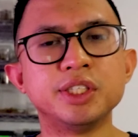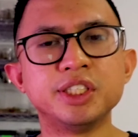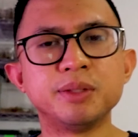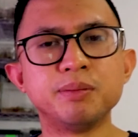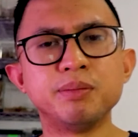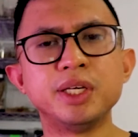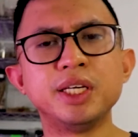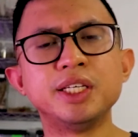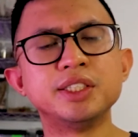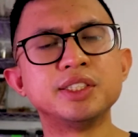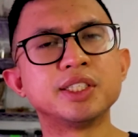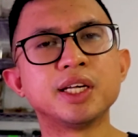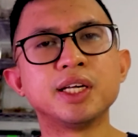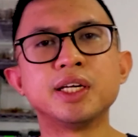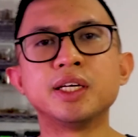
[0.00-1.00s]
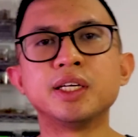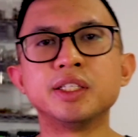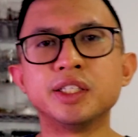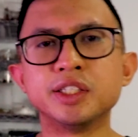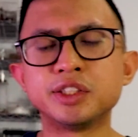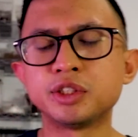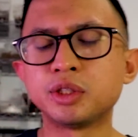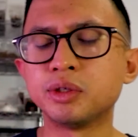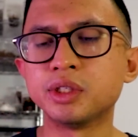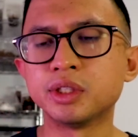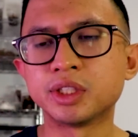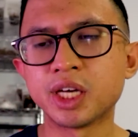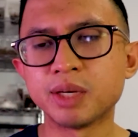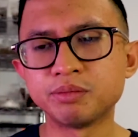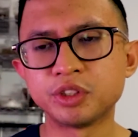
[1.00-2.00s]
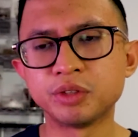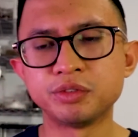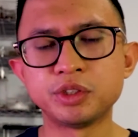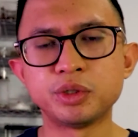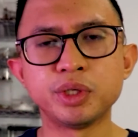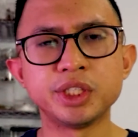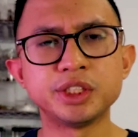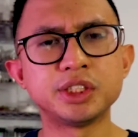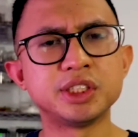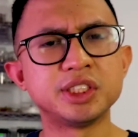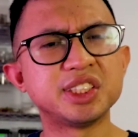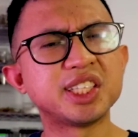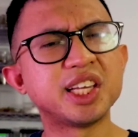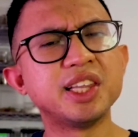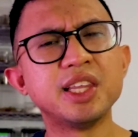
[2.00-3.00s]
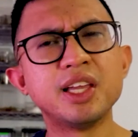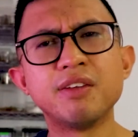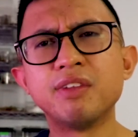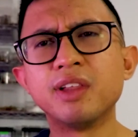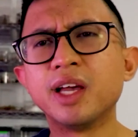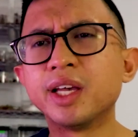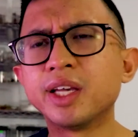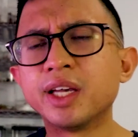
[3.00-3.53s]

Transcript: It means like this types of tarantulas can live like